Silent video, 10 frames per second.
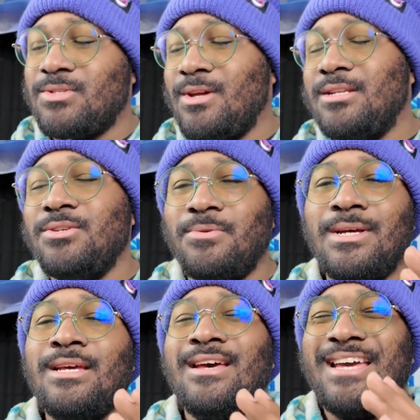Is going to
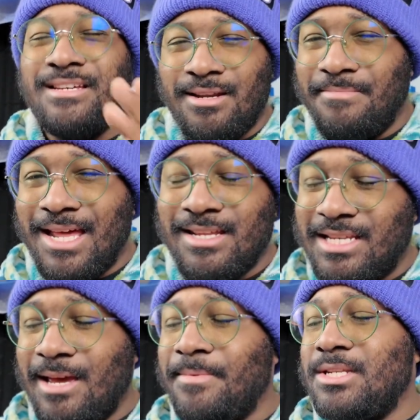do a good amount
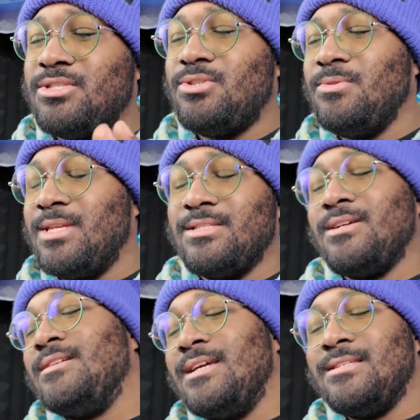of damage to the
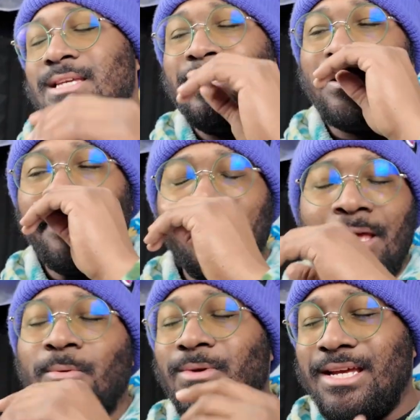Xerneas here.
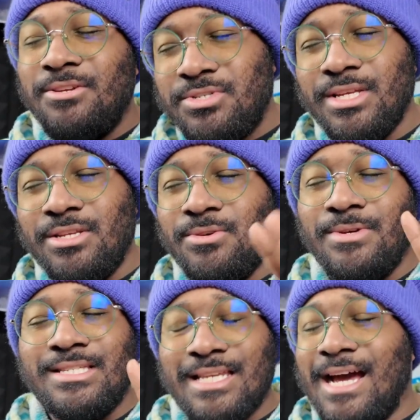What I usually
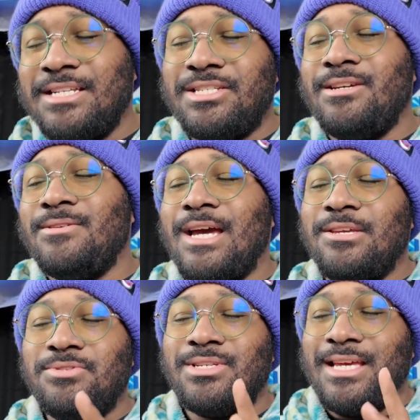do is not shield. I
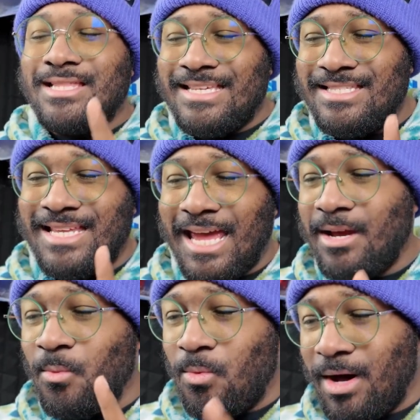usually at least
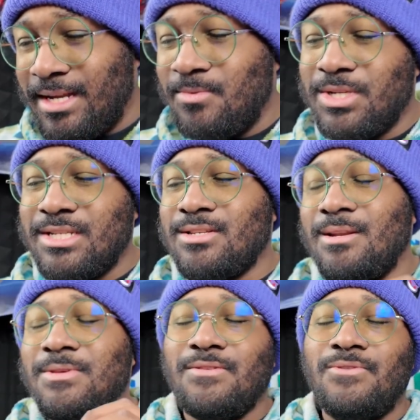tank one, which is
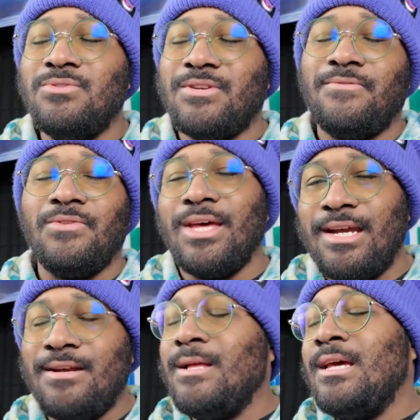going to be the Fusion
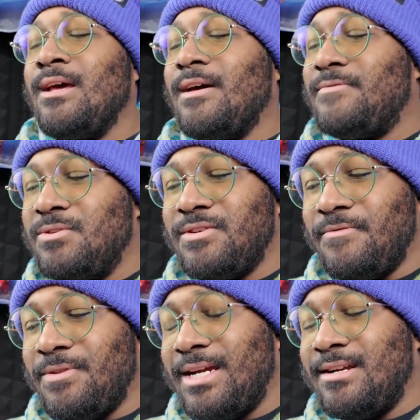Flare.
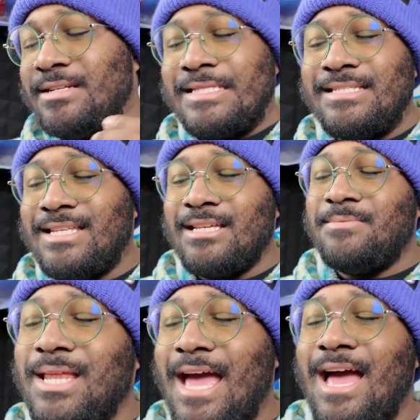Fusion Flare at least
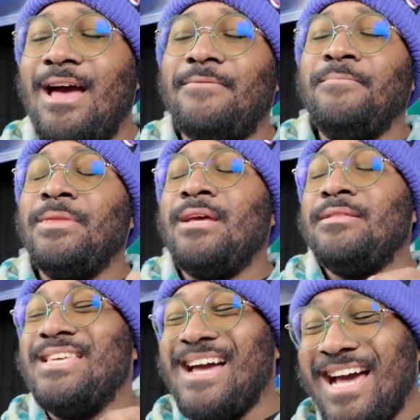me to half.
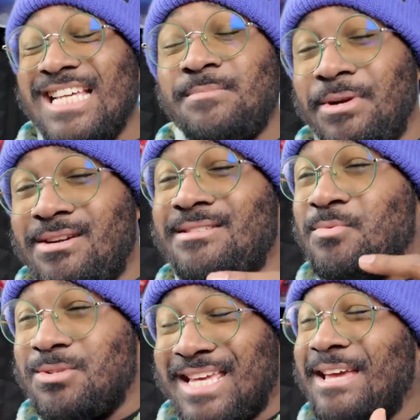The Ice
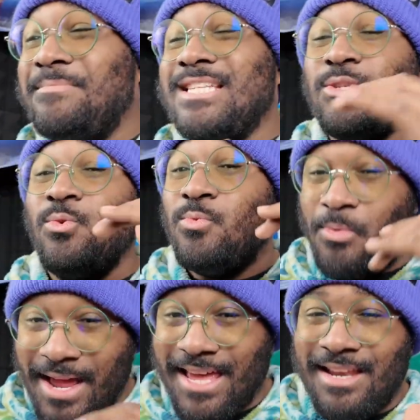Burn will take me to
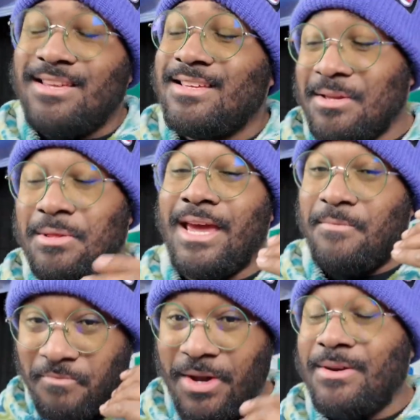red,
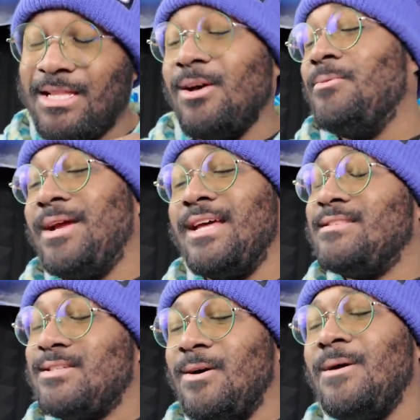like very low
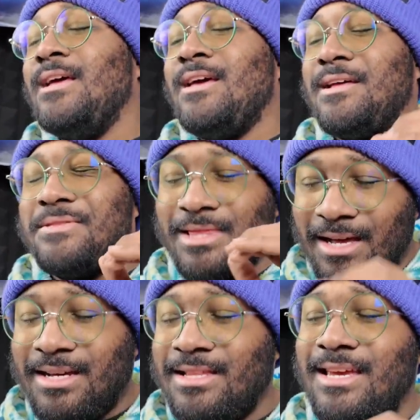red. So
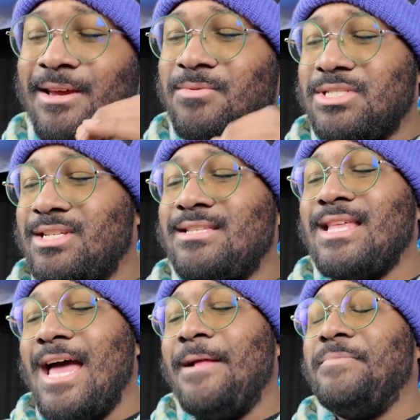luckily it was
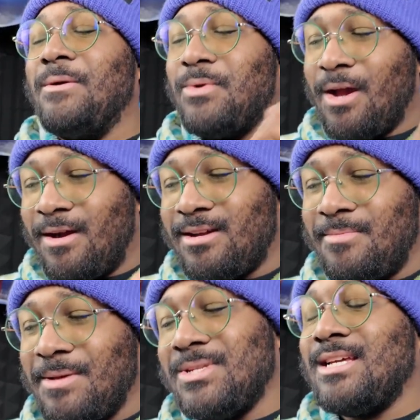just that, and we are going
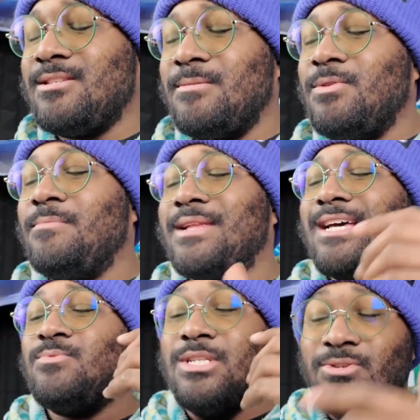to be able to get to the
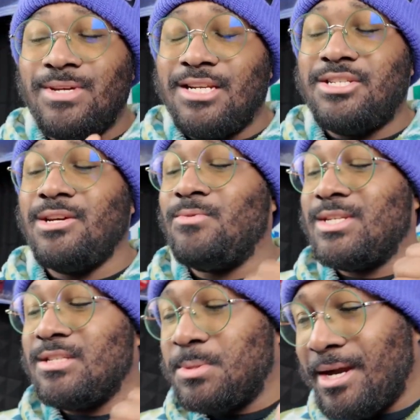Moonblast. We do get a shield,
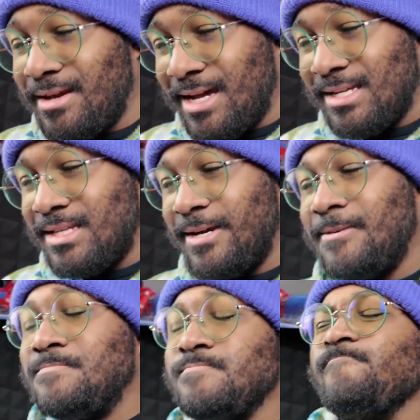which is very nice
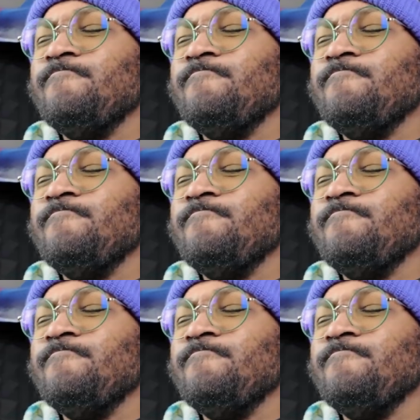here.